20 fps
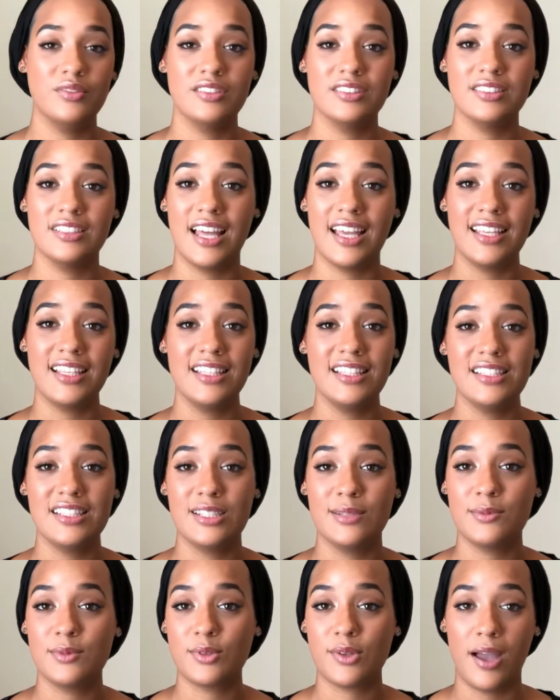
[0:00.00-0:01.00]
like it,
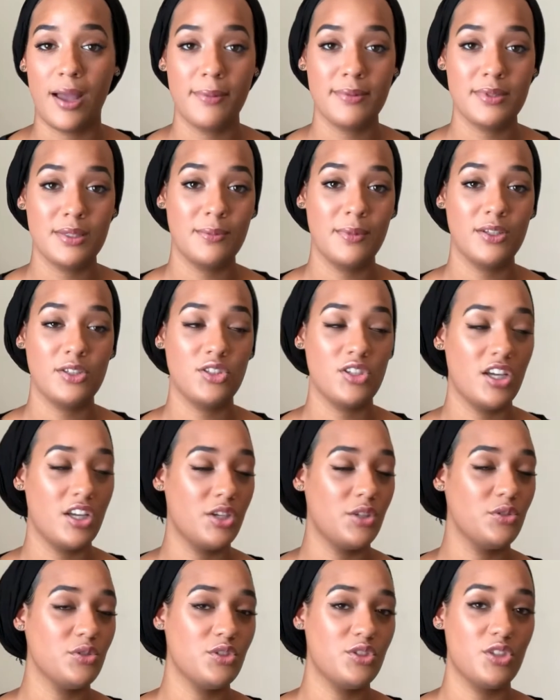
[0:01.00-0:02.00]
subscribe to my
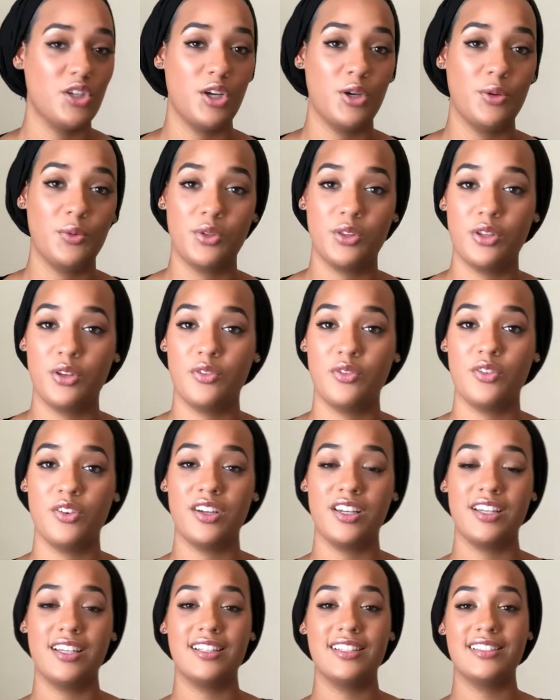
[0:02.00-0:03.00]
channel, share it with your
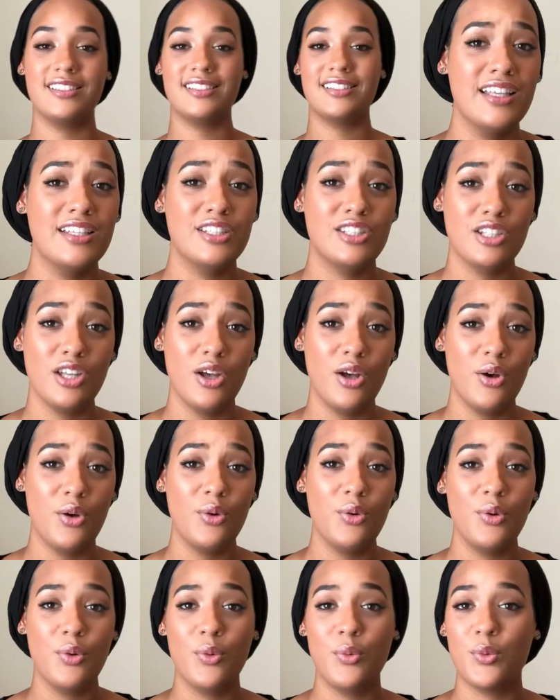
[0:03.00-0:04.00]
friends.
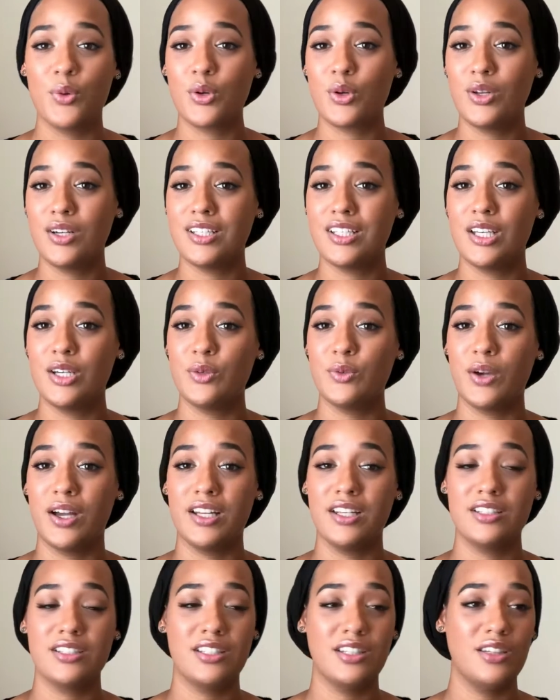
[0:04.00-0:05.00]
So we're gonna get right
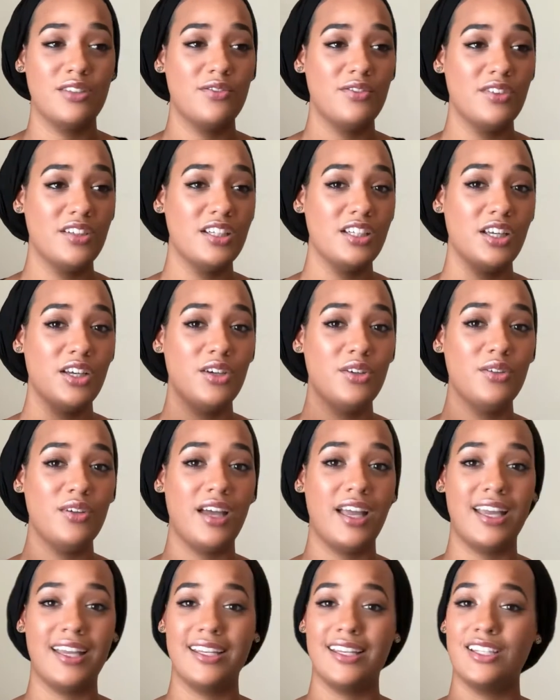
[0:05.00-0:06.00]
into the video
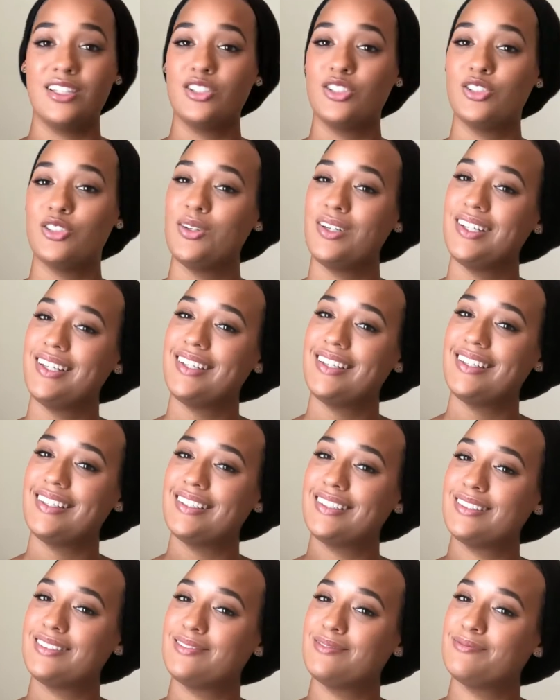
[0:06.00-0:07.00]
and enjoy it.